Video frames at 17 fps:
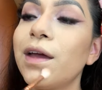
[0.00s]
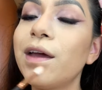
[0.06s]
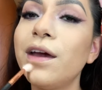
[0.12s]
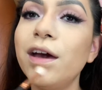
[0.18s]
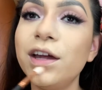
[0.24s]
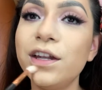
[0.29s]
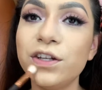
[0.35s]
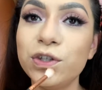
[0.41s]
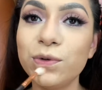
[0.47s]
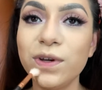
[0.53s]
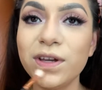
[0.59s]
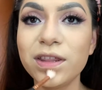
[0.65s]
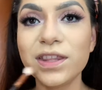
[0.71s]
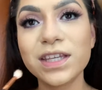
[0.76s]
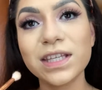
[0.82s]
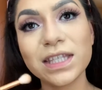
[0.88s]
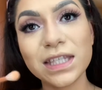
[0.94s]
And doing
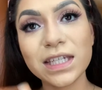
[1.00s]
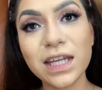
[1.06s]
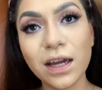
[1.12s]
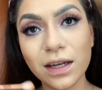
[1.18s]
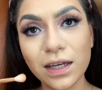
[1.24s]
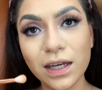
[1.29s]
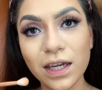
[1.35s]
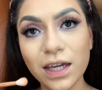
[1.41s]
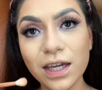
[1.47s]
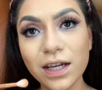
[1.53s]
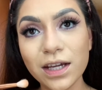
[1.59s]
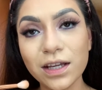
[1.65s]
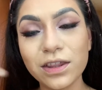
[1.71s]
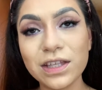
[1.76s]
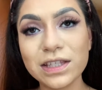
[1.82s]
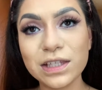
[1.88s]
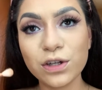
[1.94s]
this technique,
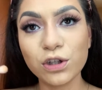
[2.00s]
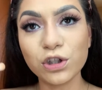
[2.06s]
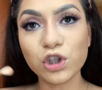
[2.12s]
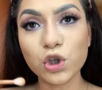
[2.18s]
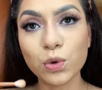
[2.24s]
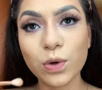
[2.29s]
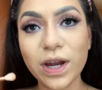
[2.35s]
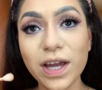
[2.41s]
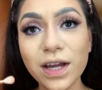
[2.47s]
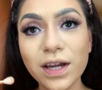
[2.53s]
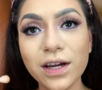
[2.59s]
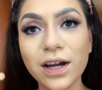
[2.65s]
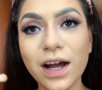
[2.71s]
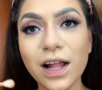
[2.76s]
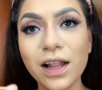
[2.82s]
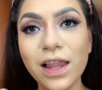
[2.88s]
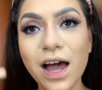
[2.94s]
this little trick
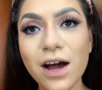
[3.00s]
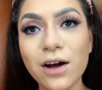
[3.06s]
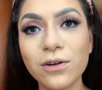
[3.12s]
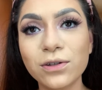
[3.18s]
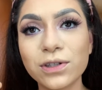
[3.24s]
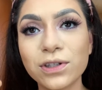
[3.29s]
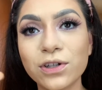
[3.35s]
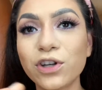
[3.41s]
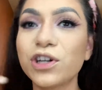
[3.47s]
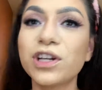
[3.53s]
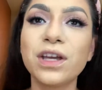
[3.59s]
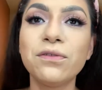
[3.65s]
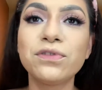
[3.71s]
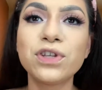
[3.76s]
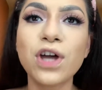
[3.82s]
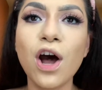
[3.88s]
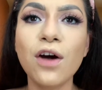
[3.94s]
allows or
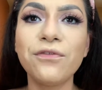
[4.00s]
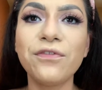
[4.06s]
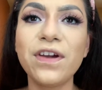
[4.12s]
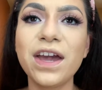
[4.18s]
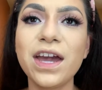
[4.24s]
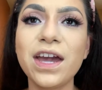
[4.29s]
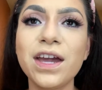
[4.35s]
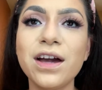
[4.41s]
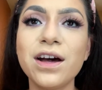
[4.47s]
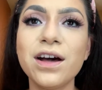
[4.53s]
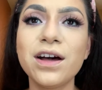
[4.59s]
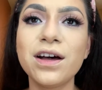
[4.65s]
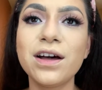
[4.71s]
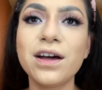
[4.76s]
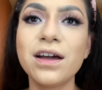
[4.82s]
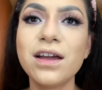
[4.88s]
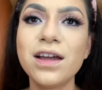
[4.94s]
gives off a
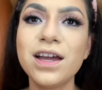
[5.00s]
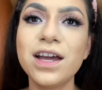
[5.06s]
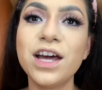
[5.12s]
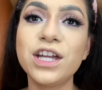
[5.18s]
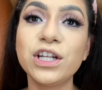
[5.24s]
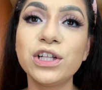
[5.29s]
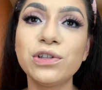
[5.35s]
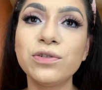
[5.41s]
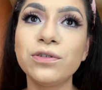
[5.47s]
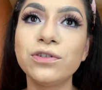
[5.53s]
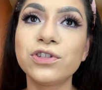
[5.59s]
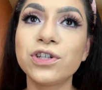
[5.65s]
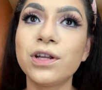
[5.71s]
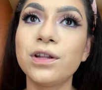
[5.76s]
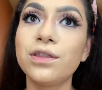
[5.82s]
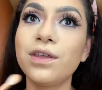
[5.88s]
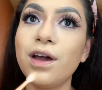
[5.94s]
an
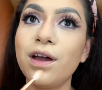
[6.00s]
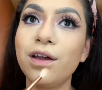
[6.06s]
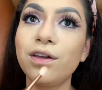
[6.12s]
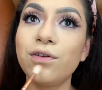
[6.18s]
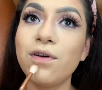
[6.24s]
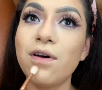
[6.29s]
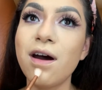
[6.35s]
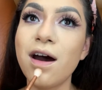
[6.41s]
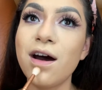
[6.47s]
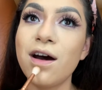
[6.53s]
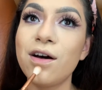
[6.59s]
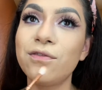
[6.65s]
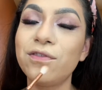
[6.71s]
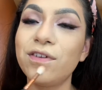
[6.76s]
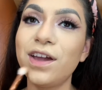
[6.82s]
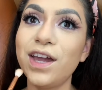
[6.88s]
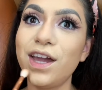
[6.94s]
illusion that you
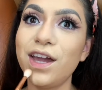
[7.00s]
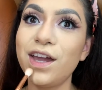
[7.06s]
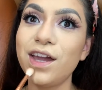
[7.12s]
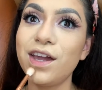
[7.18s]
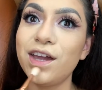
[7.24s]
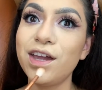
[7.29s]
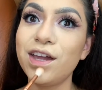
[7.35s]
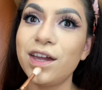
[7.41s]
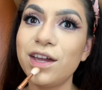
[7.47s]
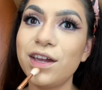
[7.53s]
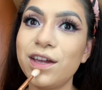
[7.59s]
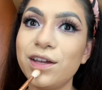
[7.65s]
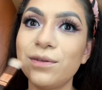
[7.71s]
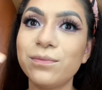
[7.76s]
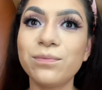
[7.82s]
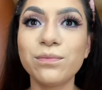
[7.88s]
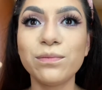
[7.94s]
have
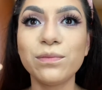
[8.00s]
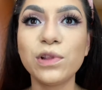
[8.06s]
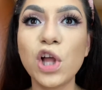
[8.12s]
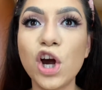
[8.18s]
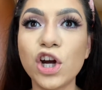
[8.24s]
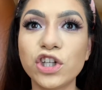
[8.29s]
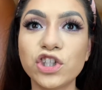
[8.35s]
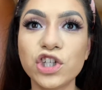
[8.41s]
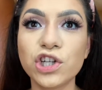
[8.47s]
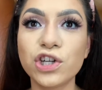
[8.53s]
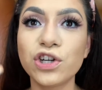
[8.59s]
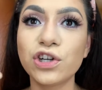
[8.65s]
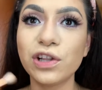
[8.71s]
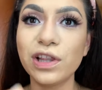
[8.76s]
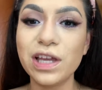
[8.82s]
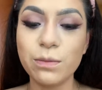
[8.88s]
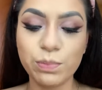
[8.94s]
a larger
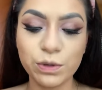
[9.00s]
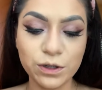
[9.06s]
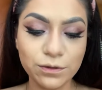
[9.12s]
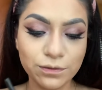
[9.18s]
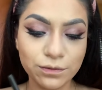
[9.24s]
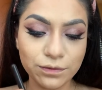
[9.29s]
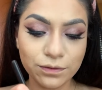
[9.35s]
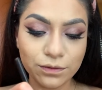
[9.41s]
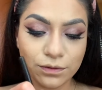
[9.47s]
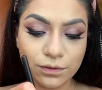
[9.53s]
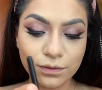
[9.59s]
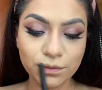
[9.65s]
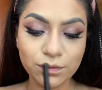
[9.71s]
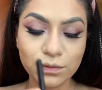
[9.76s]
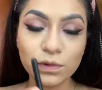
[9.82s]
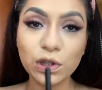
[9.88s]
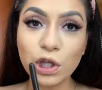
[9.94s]
lip,
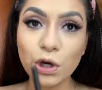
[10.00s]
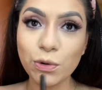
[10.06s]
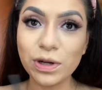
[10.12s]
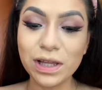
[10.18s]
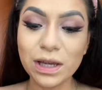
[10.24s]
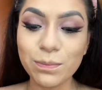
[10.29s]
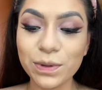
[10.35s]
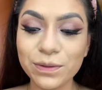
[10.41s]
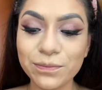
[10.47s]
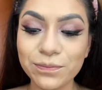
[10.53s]
lower lip.